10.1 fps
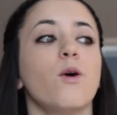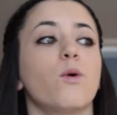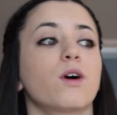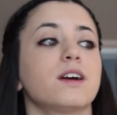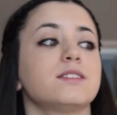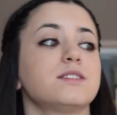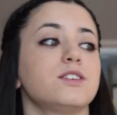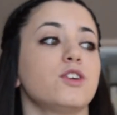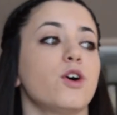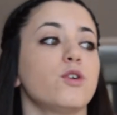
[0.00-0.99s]
Or it's,
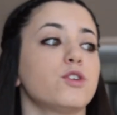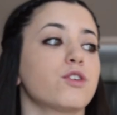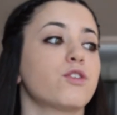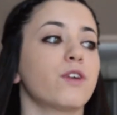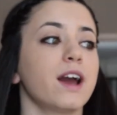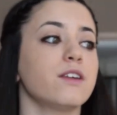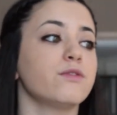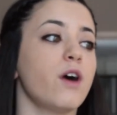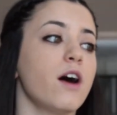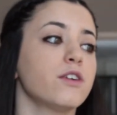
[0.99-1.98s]
you know, your
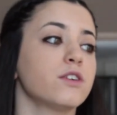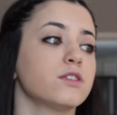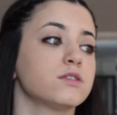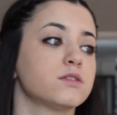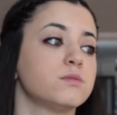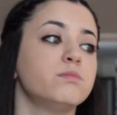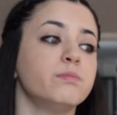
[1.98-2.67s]
grandfather's